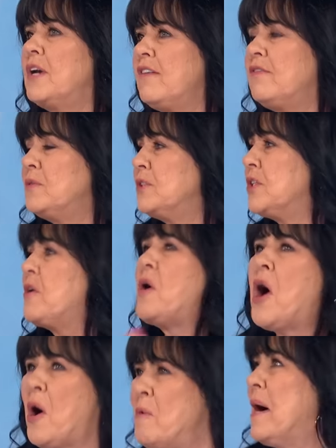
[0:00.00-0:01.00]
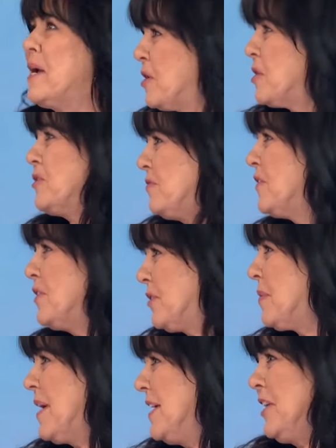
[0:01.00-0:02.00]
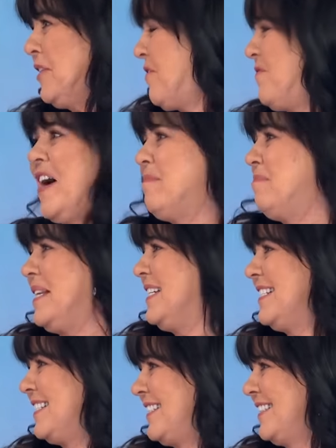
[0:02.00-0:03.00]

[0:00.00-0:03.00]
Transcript: everyone to go, oh, my God, you've lost weight, you look fabulous.